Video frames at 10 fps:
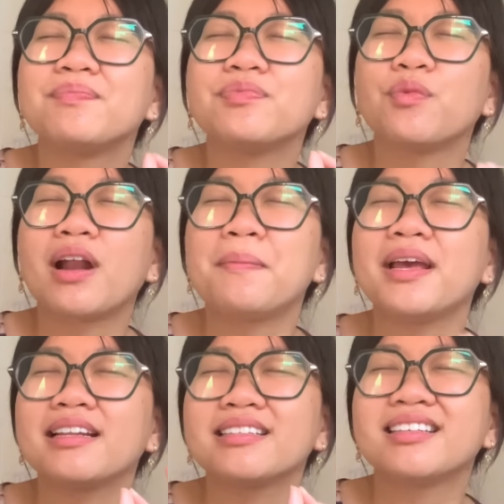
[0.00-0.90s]
what I
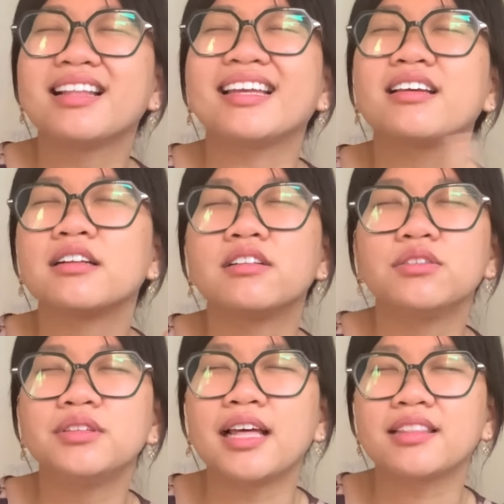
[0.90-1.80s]
meant to like
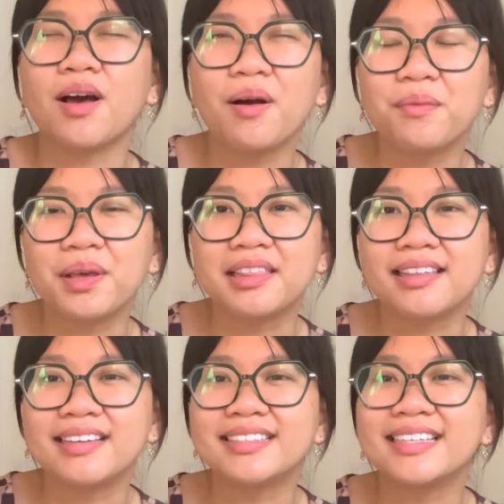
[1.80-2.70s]
conclude that thought with
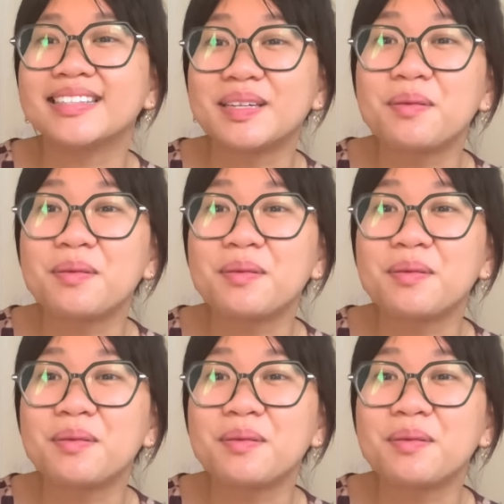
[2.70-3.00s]
is it's a new